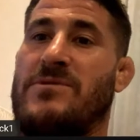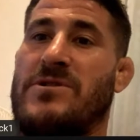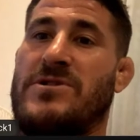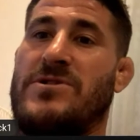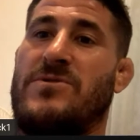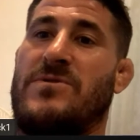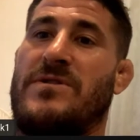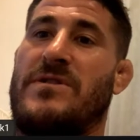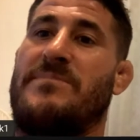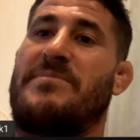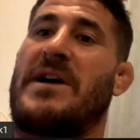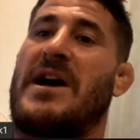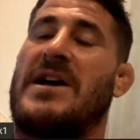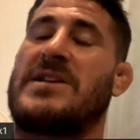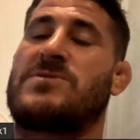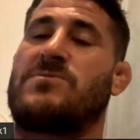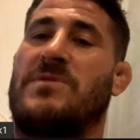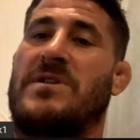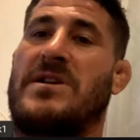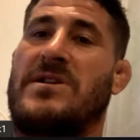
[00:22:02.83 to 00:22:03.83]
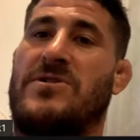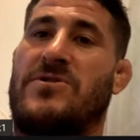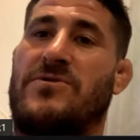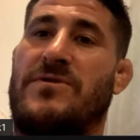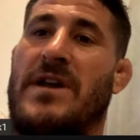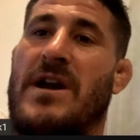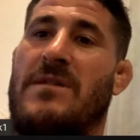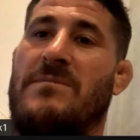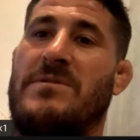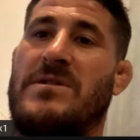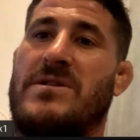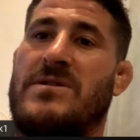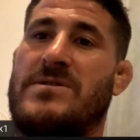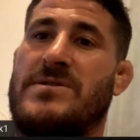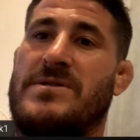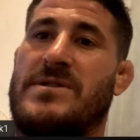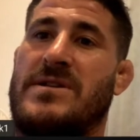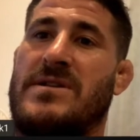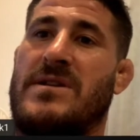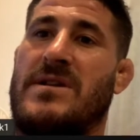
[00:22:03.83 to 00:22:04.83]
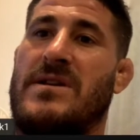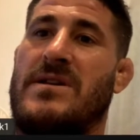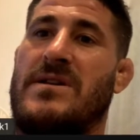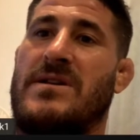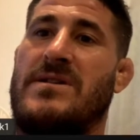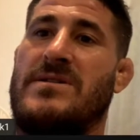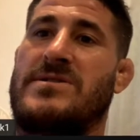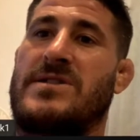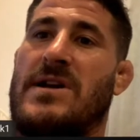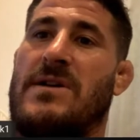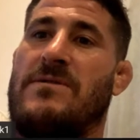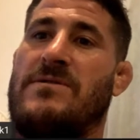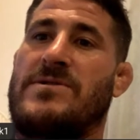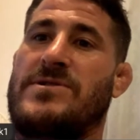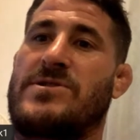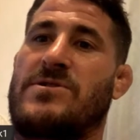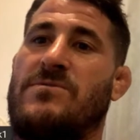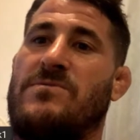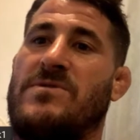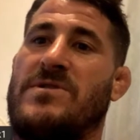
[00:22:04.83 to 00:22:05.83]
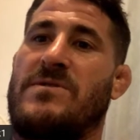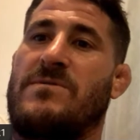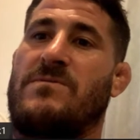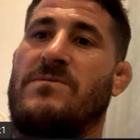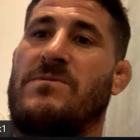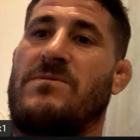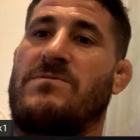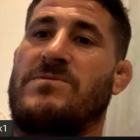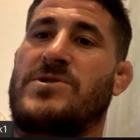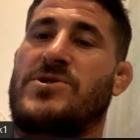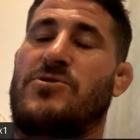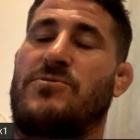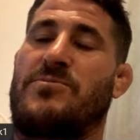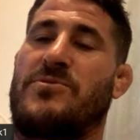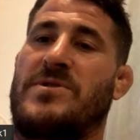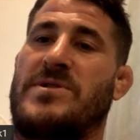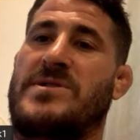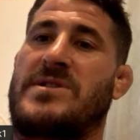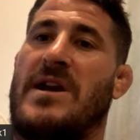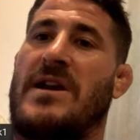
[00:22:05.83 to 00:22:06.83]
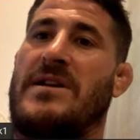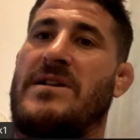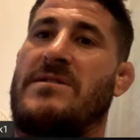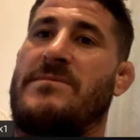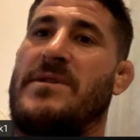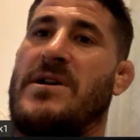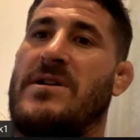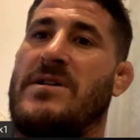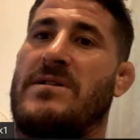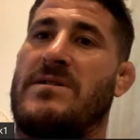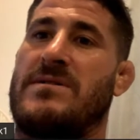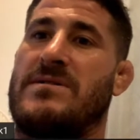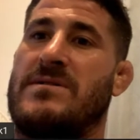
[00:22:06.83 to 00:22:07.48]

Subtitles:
to do in the past, we can do now because it's ours. So we're super excited about it.